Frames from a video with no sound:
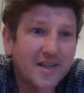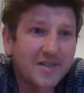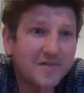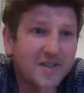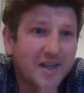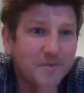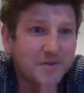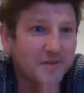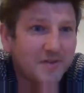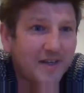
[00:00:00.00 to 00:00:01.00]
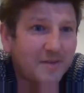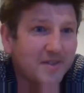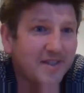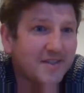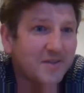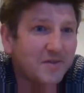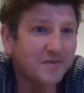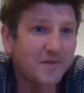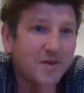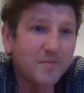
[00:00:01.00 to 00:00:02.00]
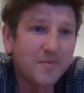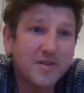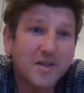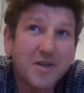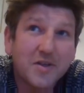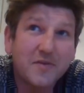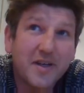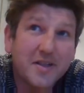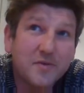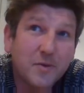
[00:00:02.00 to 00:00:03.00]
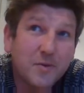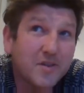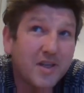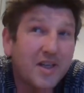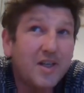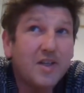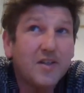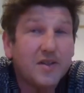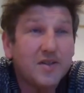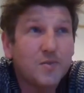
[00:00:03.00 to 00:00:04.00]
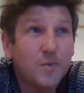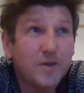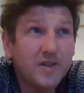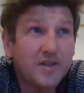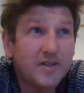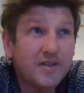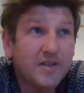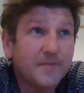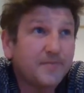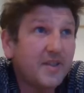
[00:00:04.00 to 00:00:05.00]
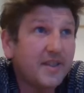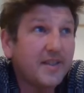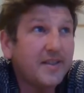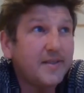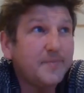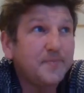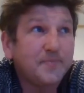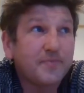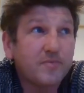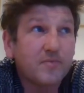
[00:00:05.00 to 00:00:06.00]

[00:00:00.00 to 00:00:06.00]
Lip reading: kind of tapestry of habitats on the farm. There's a lot of hedgerows, there's woodlands, the